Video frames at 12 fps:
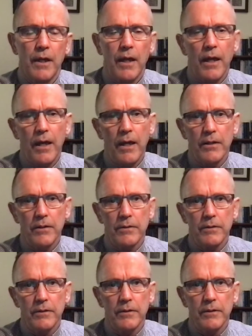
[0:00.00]

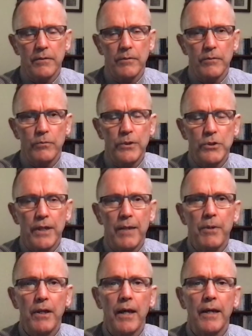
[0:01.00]
and we should
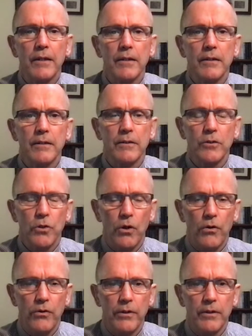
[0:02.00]
emulate
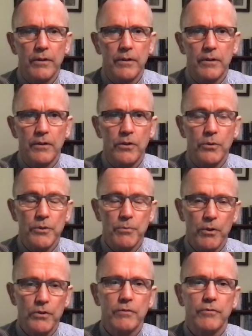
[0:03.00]
God who is
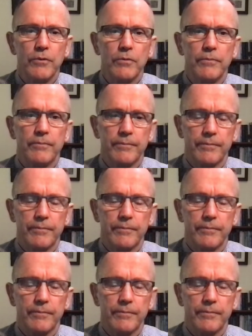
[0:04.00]
merciful.